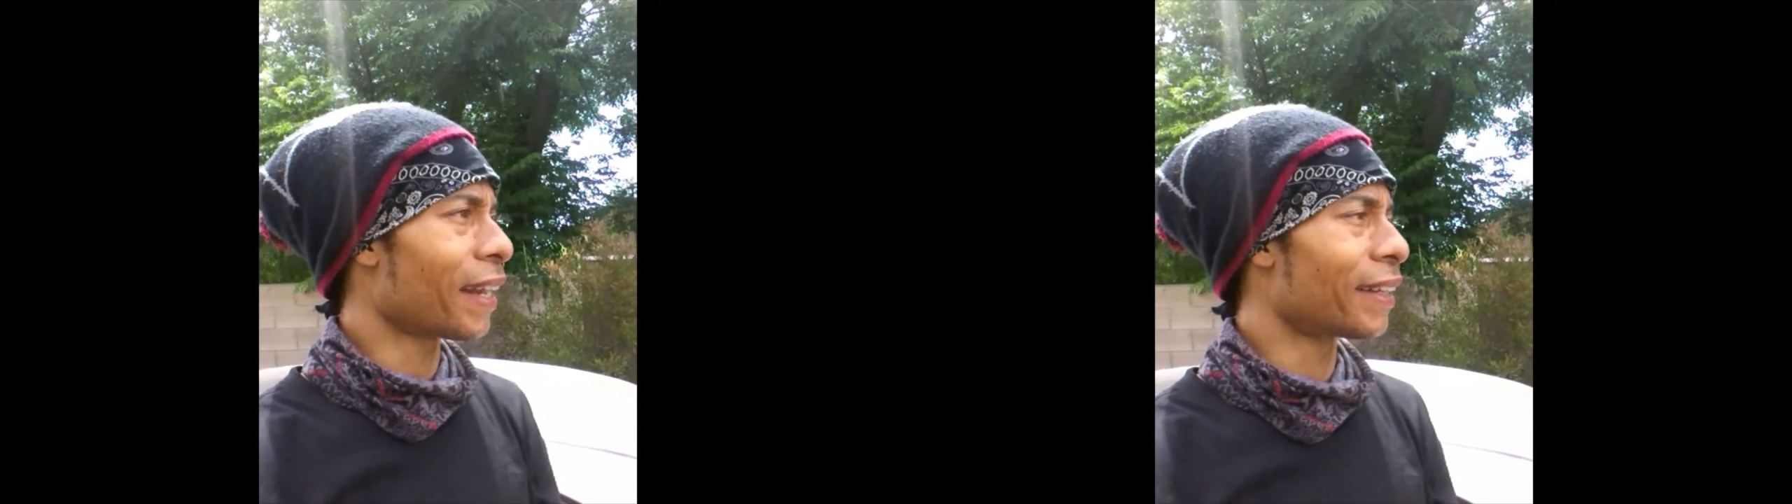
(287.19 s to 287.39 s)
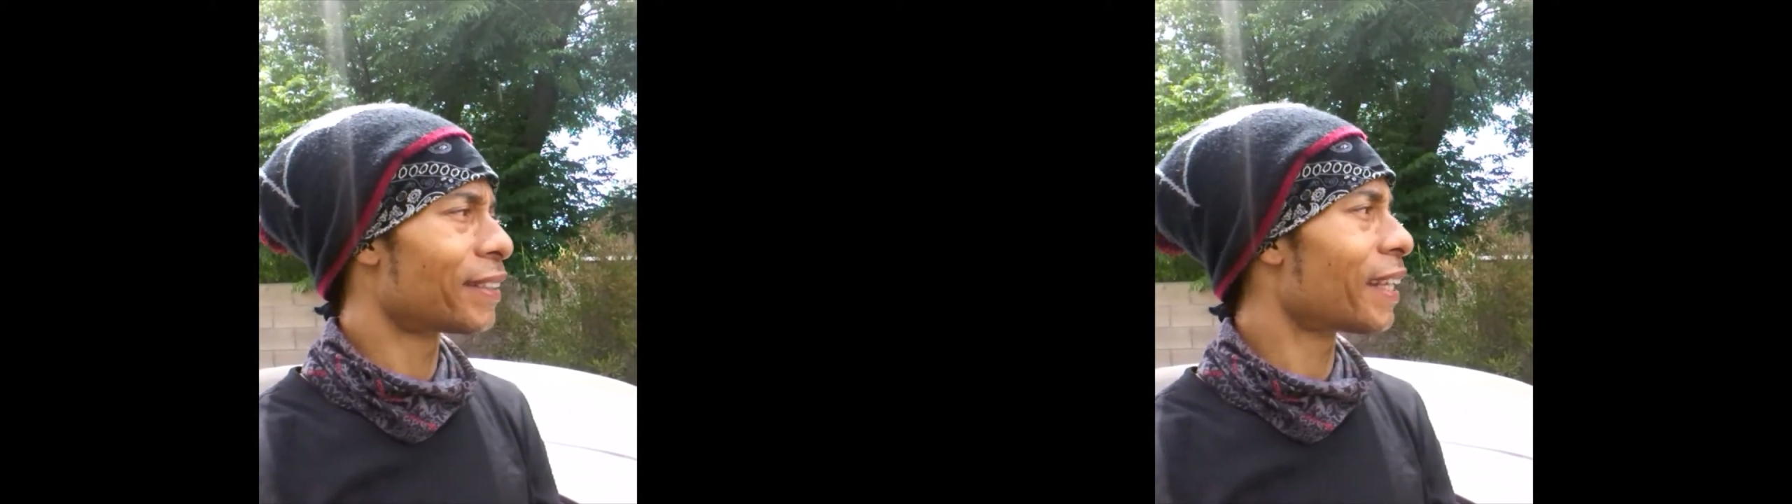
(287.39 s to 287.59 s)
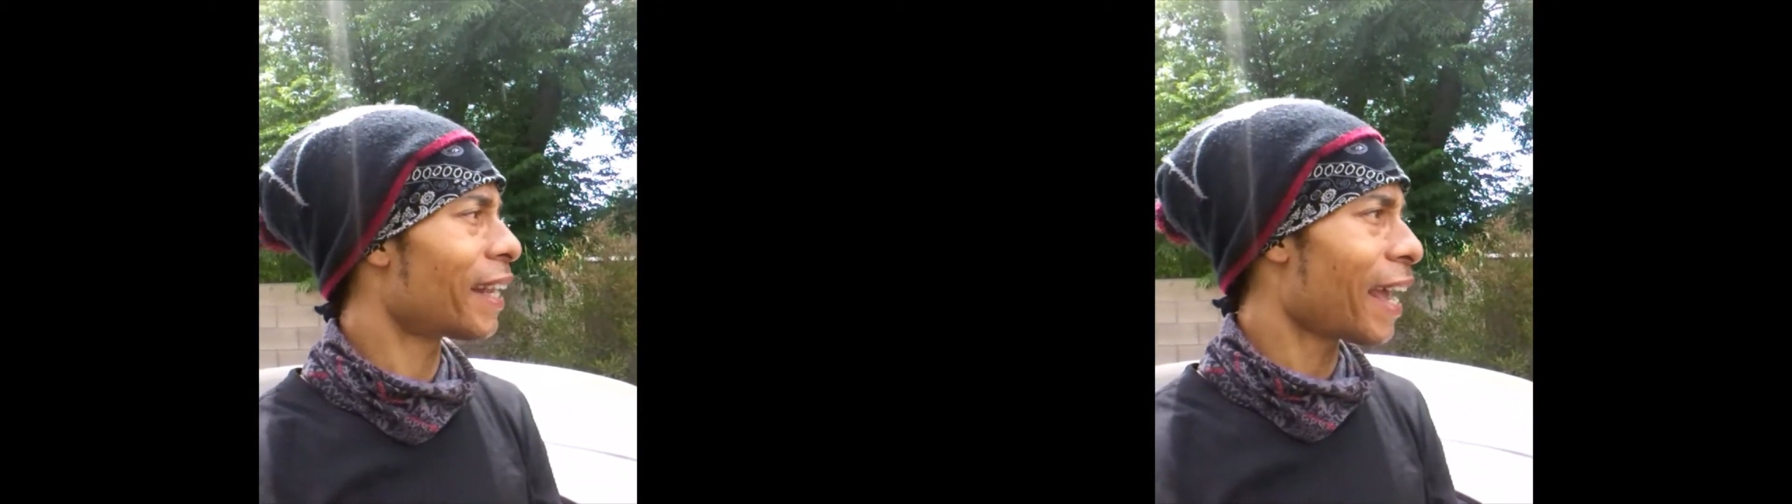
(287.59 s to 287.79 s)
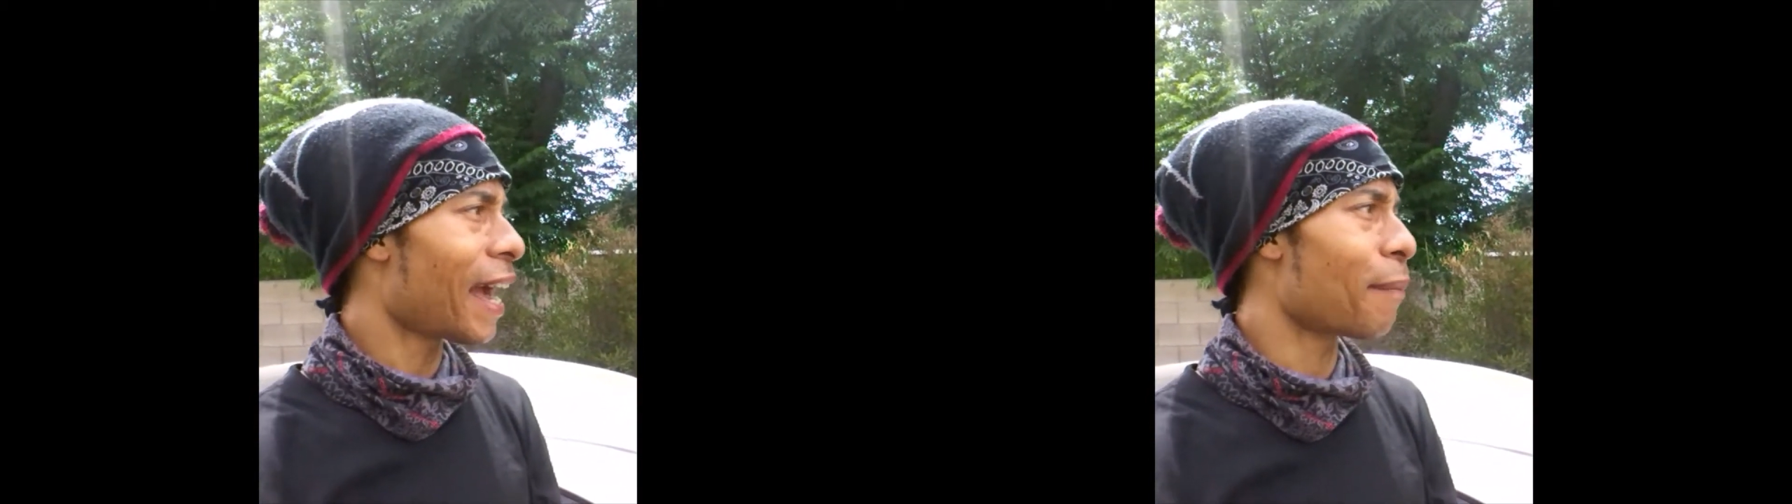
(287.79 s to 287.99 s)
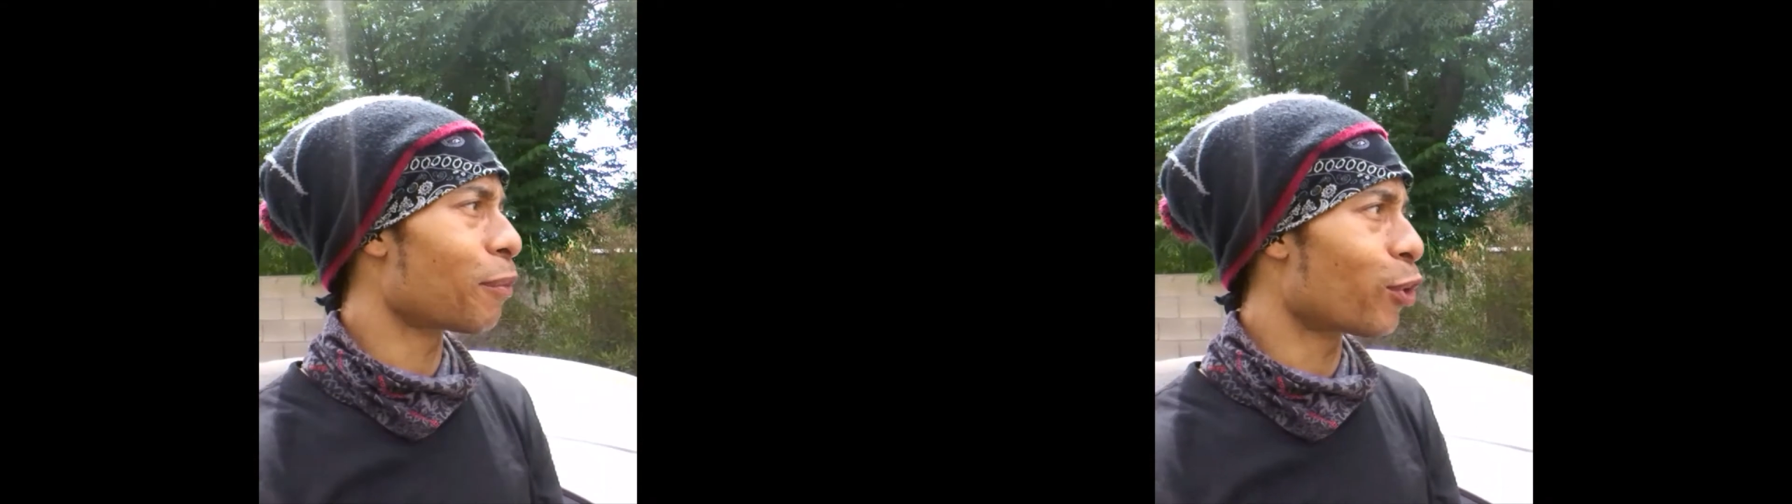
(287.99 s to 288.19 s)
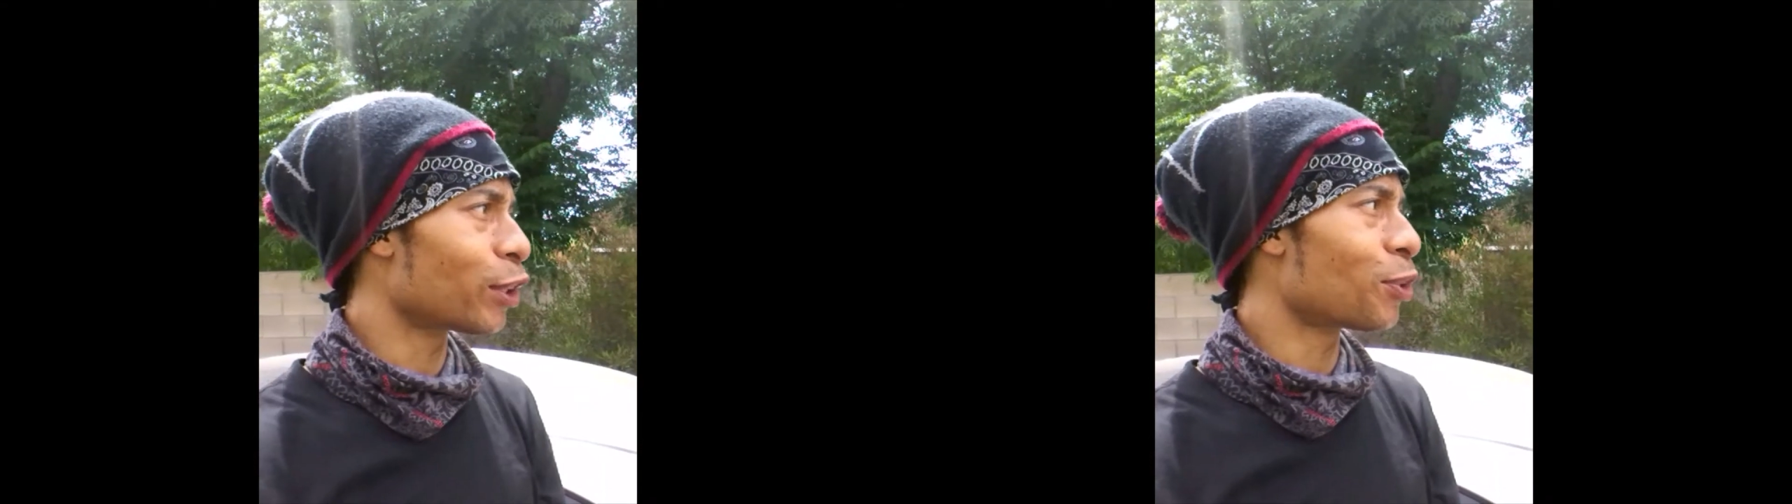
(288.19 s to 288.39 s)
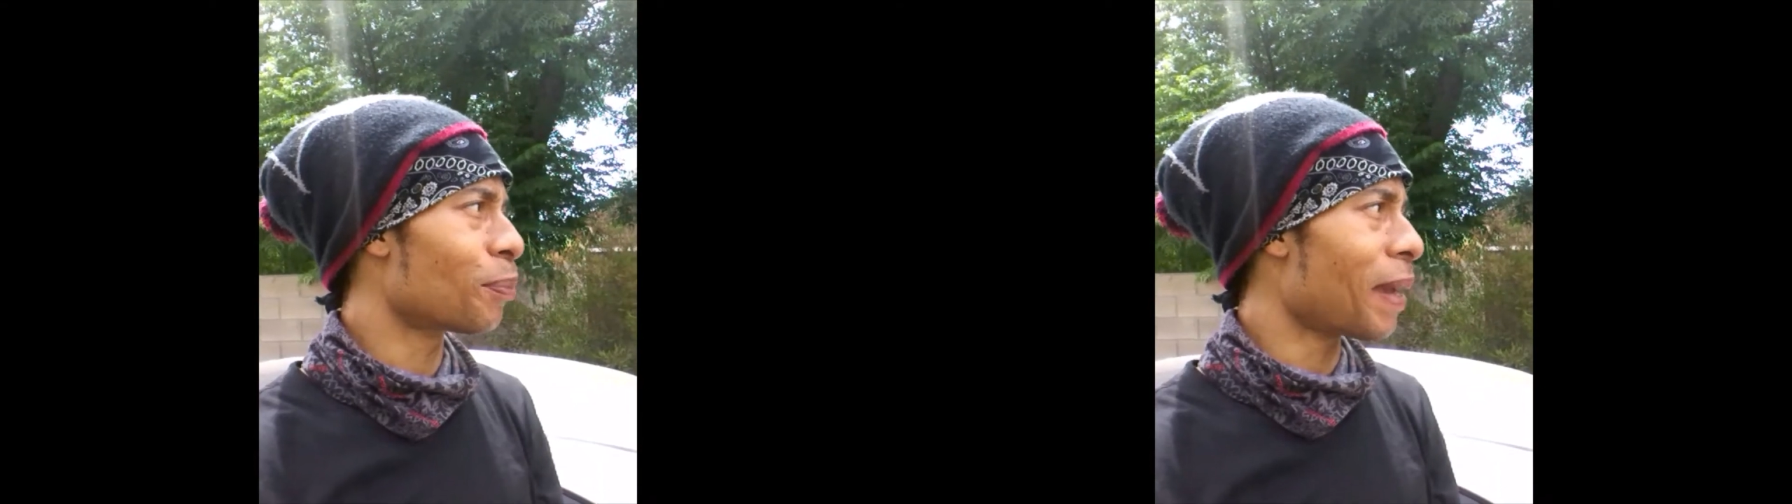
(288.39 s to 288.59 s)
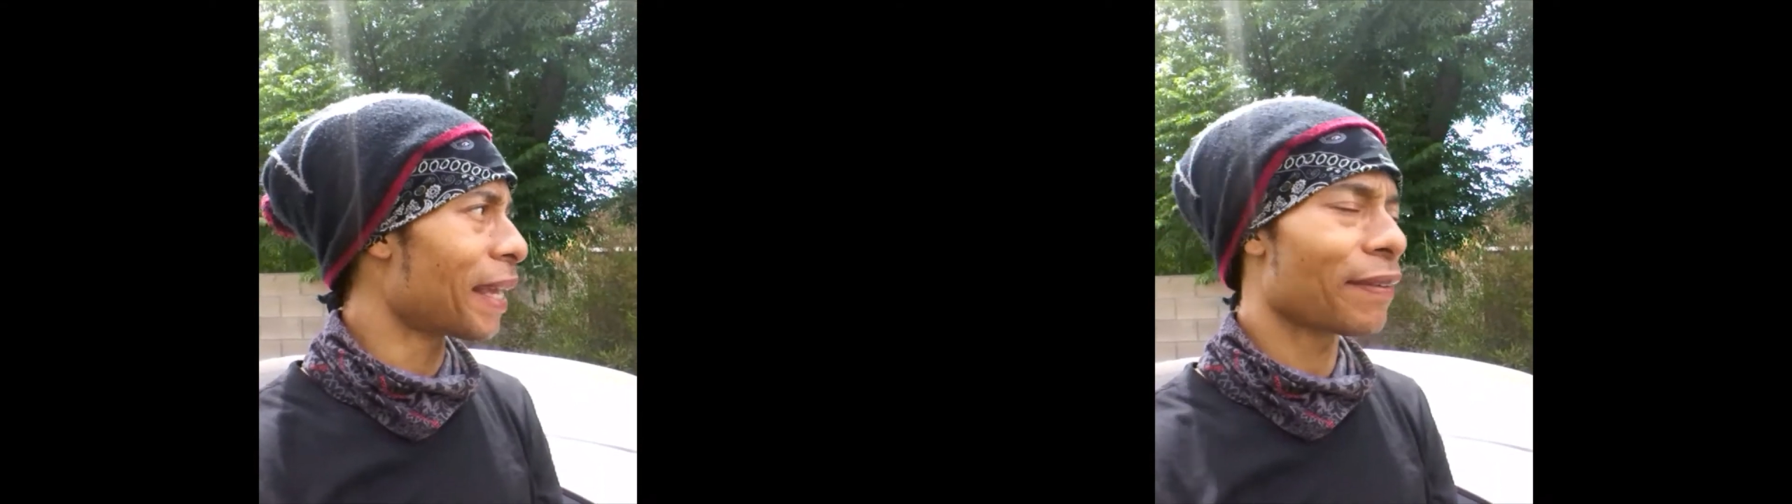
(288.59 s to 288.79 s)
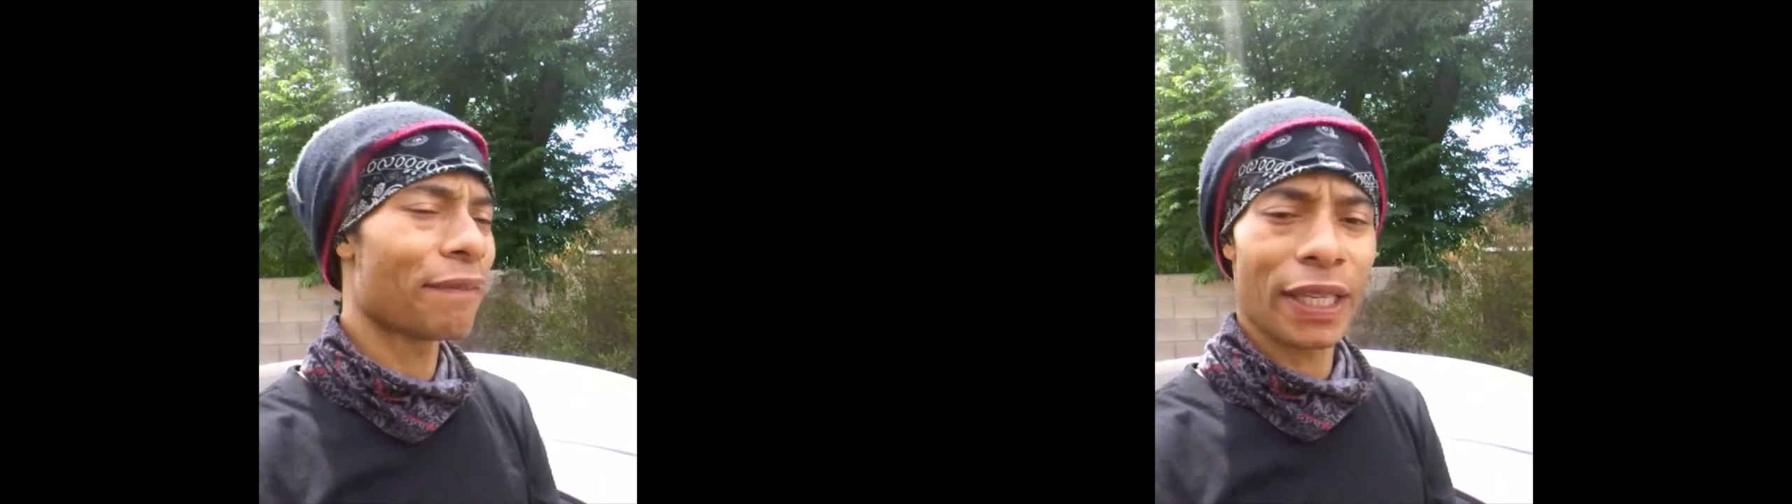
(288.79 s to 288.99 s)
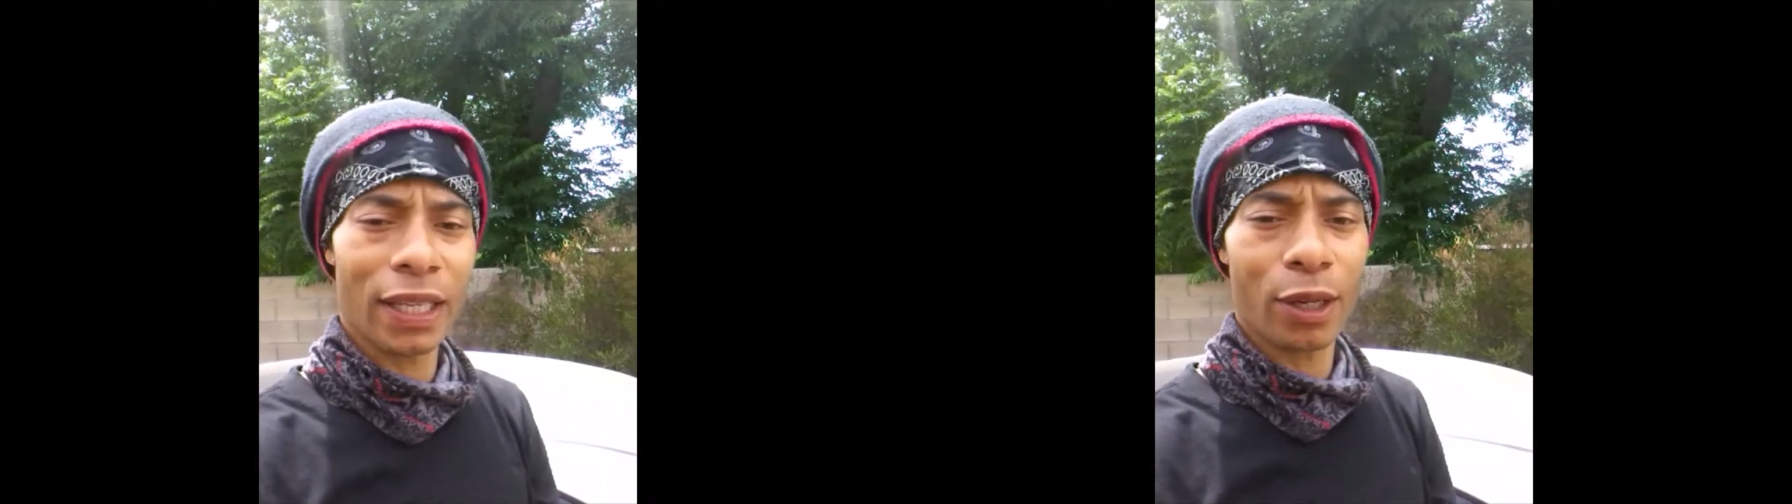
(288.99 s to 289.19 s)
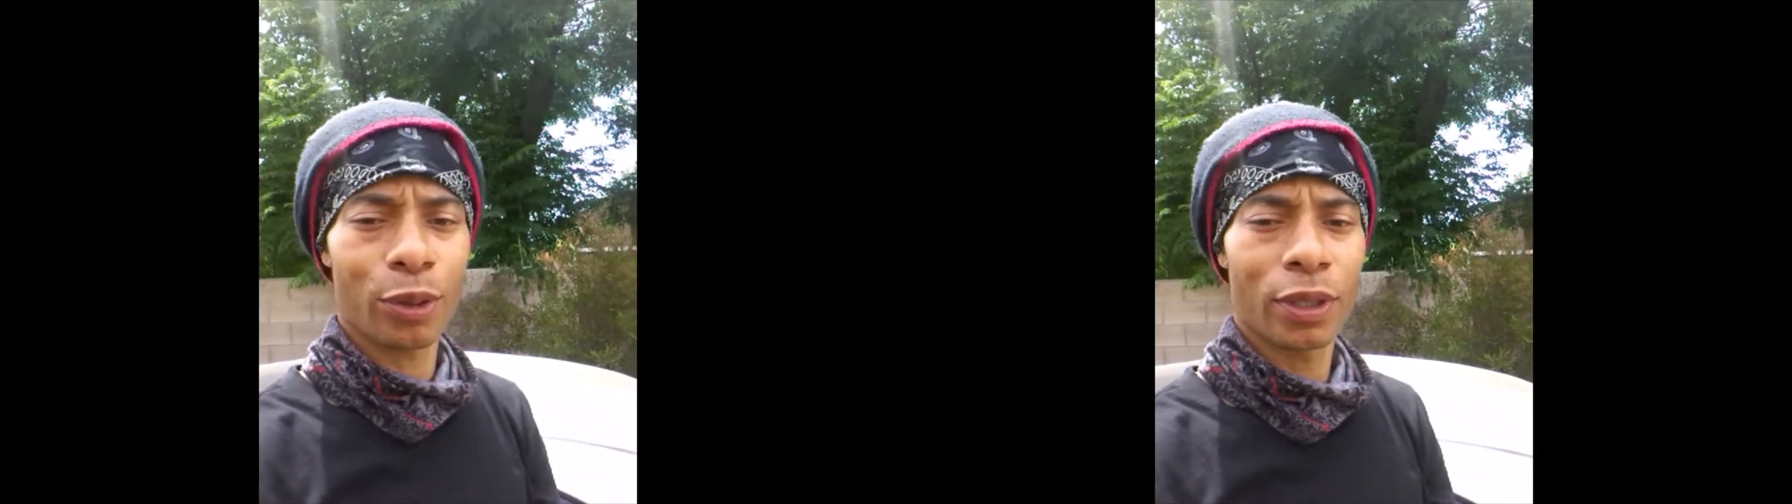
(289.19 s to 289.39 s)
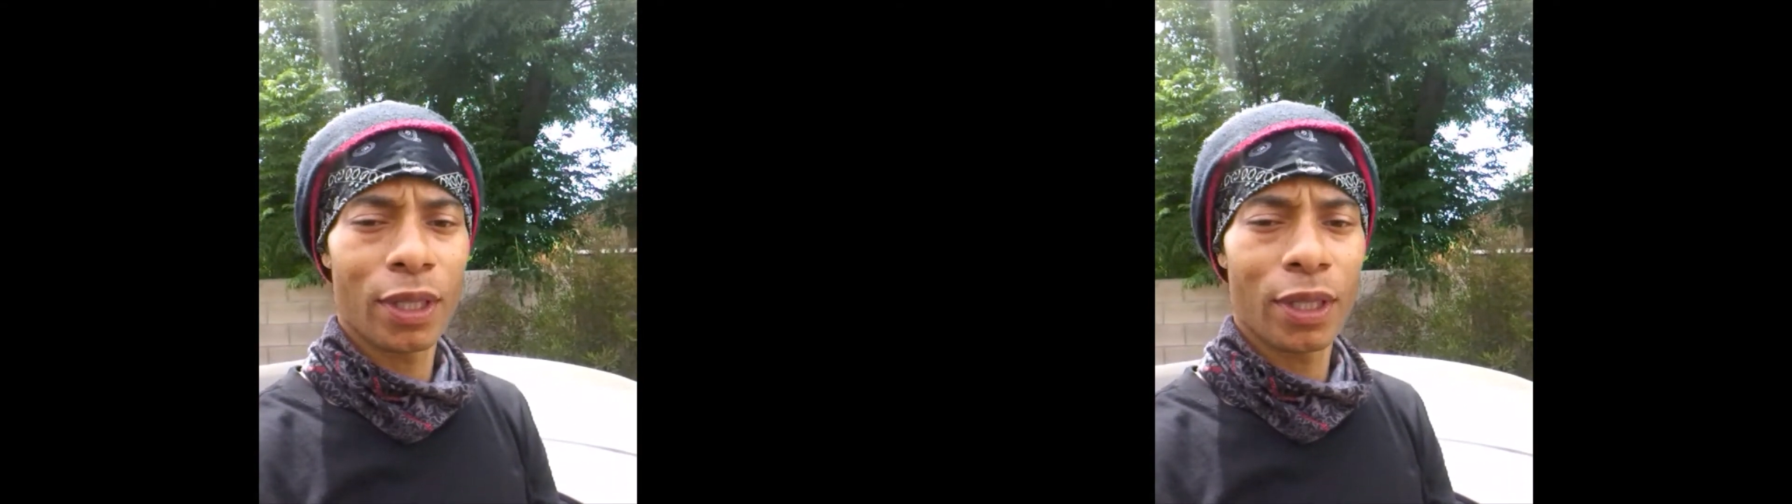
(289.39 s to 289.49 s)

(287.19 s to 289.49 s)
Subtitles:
and today I am going to make the video.